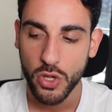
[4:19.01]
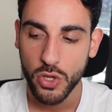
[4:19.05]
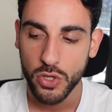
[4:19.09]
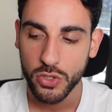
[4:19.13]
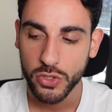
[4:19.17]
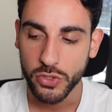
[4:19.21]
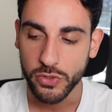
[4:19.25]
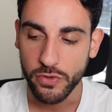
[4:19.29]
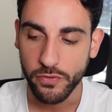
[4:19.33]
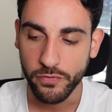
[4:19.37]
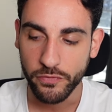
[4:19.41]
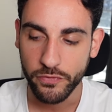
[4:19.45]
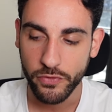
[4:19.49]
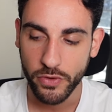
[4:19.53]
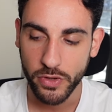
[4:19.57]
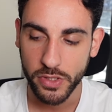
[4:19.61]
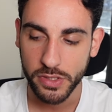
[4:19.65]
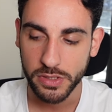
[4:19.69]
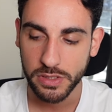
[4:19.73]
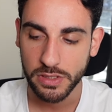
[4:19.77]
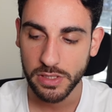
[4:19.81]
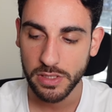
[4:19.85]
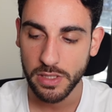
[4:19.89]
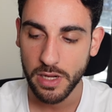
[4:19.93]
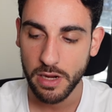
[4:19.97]
So the
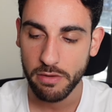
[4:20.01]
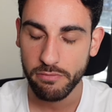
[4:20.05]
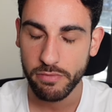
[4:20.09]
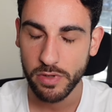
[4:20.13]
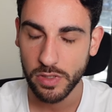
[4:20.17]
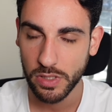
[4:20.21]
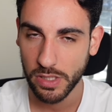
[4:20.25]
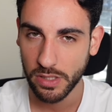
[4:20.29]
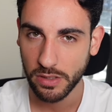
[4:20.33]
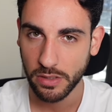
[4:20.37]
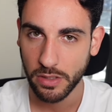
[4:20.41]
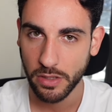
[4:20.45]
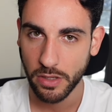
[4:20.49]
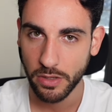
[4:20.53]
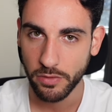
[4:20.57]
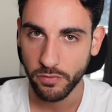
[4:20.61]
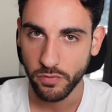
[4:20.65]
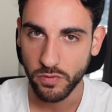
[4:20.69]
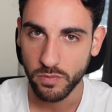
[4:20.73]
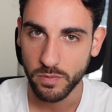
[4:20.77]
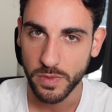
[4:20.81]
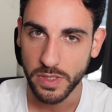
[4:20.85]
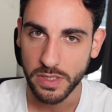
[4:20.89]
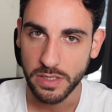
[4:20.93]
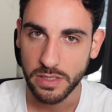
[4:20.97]
first thing I really learned
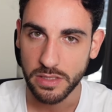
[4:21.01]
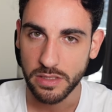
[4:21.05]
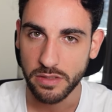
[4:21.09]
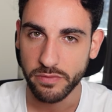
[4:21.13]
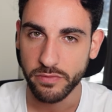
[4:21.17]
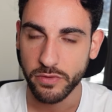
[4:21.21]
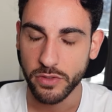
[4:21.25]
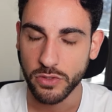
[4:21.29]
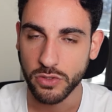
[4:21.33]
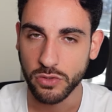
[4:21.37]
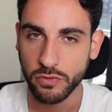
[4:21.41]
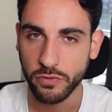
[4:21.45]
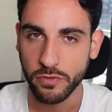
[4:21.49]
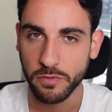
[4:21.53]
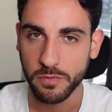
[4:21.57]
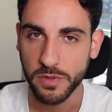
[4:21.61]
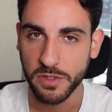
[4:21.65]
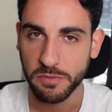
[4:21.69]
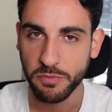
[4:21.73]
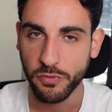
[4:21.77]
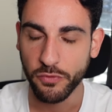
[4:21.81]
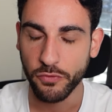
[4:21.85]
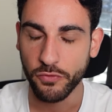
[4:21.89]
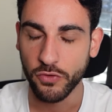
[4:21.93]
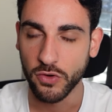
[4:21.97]
from this individual, from this
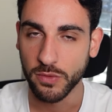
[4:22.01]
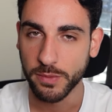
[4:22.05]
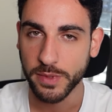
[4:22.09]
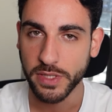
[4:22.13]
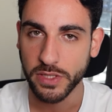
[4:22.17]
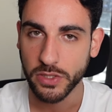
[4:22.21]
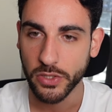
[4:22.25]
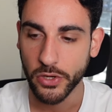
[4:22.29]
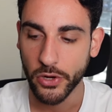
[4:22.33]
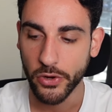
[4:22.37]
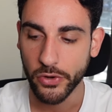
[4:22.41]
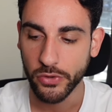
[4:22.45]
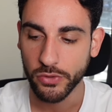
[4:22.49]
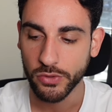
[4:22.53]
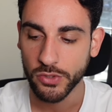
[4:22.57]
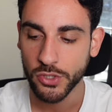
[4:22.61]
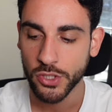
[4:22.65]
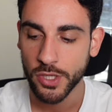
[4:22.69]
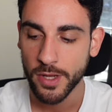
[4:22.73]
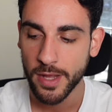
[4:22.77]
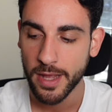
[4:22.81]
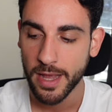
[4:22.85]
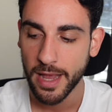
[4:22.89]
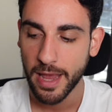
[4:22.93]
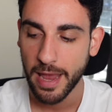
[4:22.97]
performance coach,